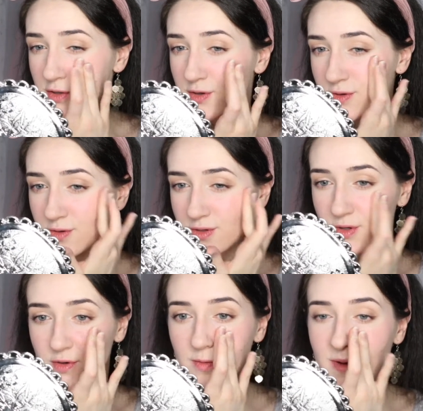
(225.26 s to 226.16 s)

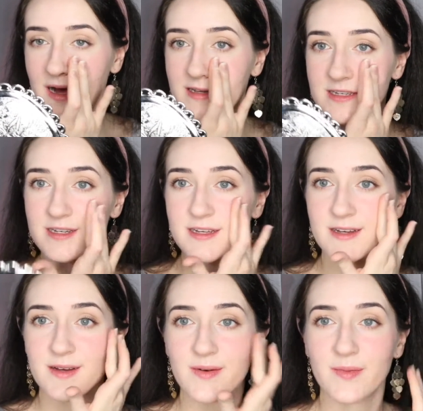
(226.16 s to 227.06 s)
Too much.
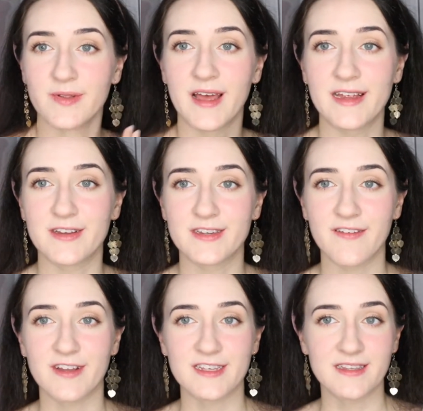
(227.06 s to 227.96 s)
Well, now you can
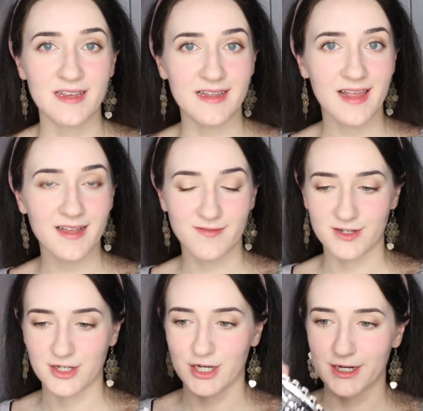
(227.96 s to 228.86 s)
definitely see it, that's
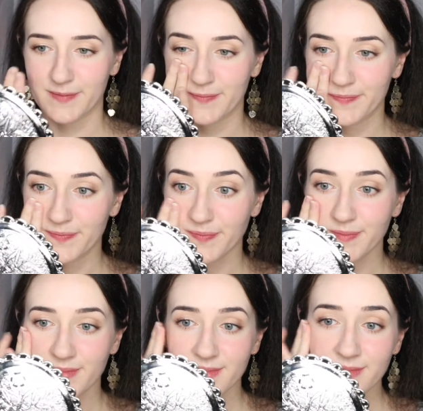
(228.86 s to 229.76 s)
for sure.
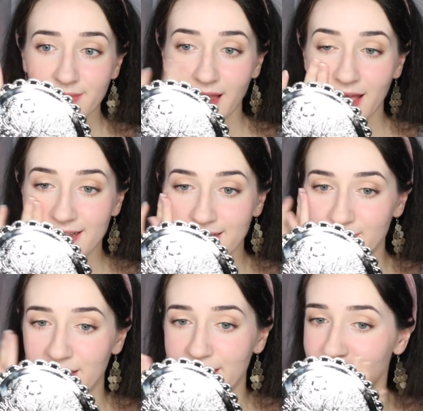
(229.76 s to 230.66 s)
Add some
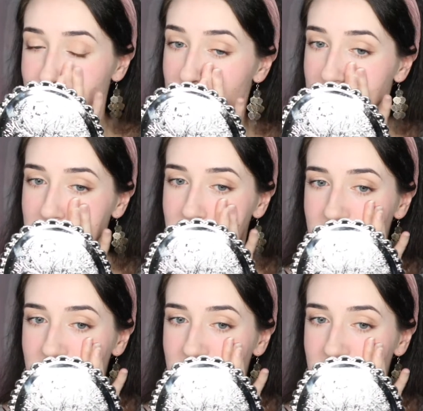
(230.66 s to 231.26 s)
to the other side.